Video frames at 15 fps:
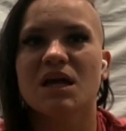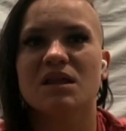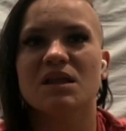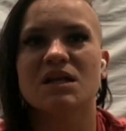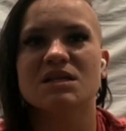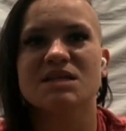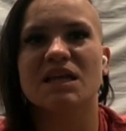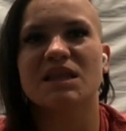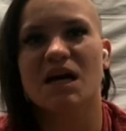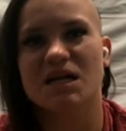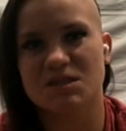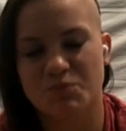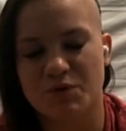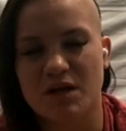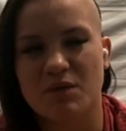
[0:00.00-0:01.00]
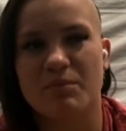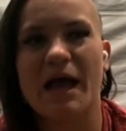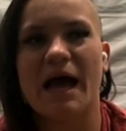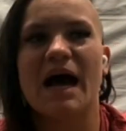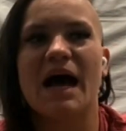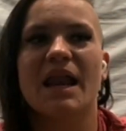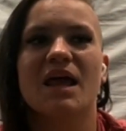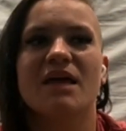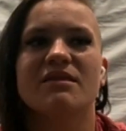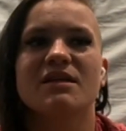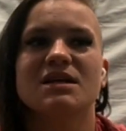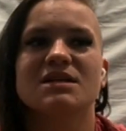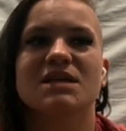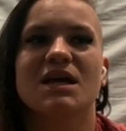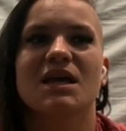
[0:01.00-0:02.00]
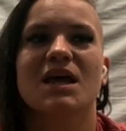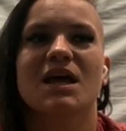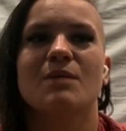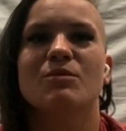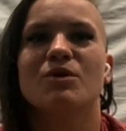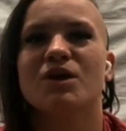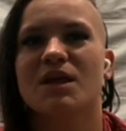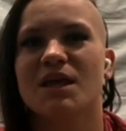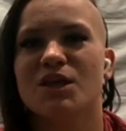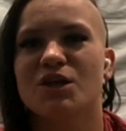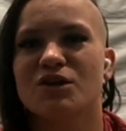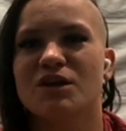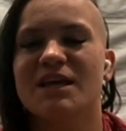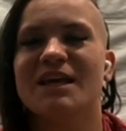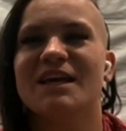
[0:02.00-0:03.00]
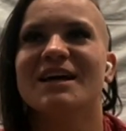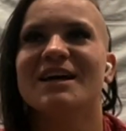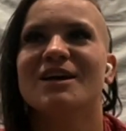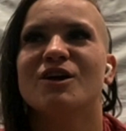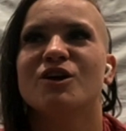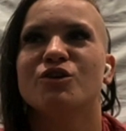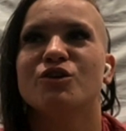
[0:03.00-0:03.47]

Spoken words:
And then he's like, that's pretty bad. And then he's like, and I'm looking at your knee.